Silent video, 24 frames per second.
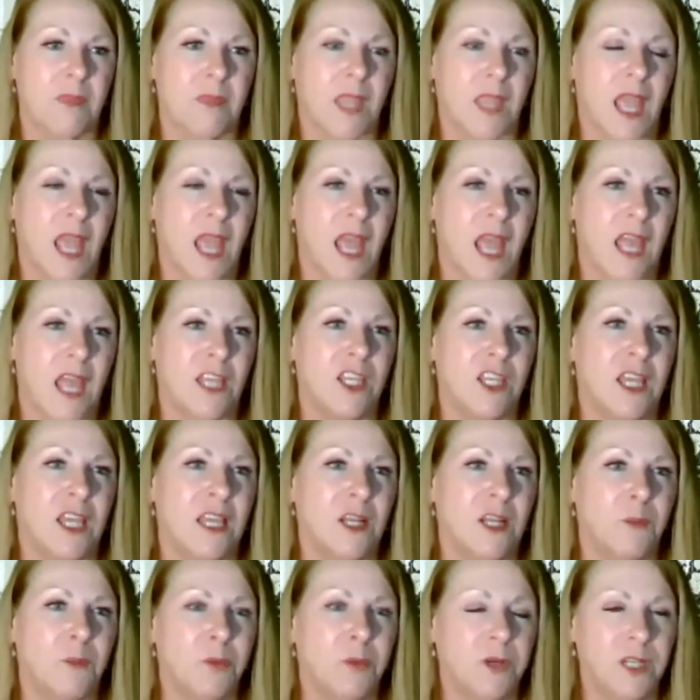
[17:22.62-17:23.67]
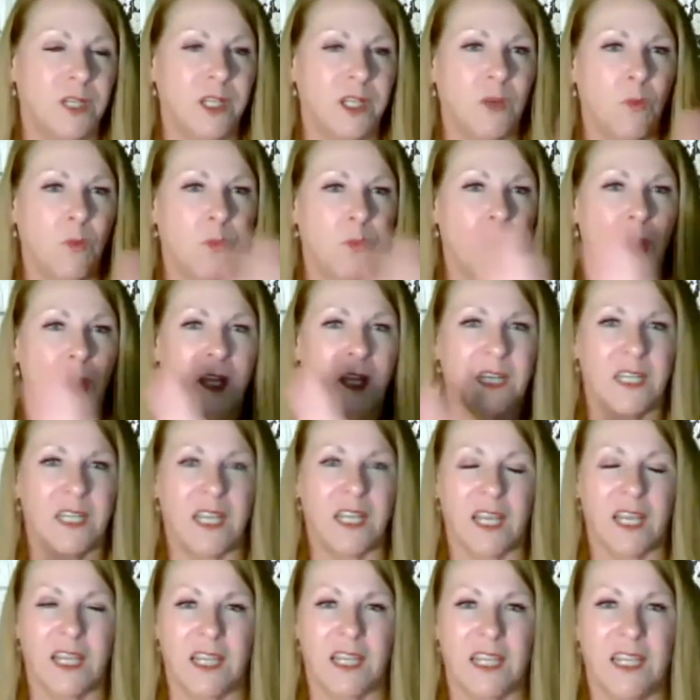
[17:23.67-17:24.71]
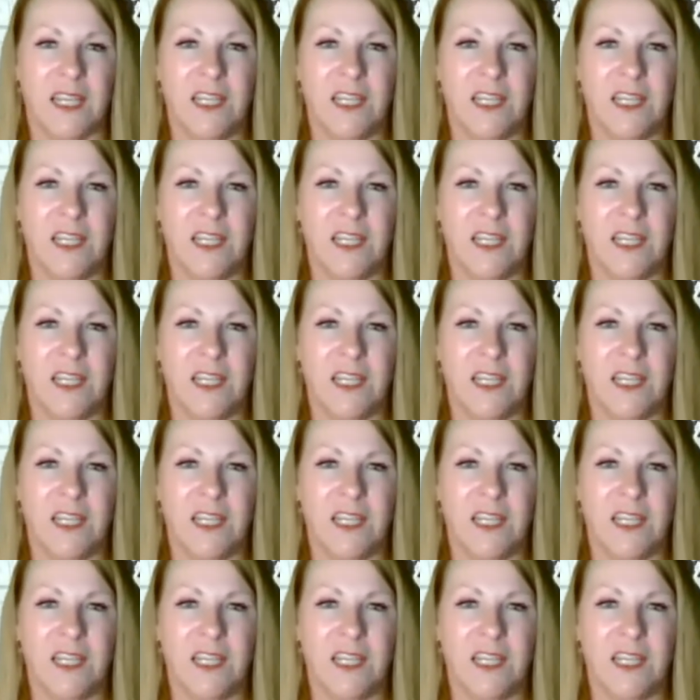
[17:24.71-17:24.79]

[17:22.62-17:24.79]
putting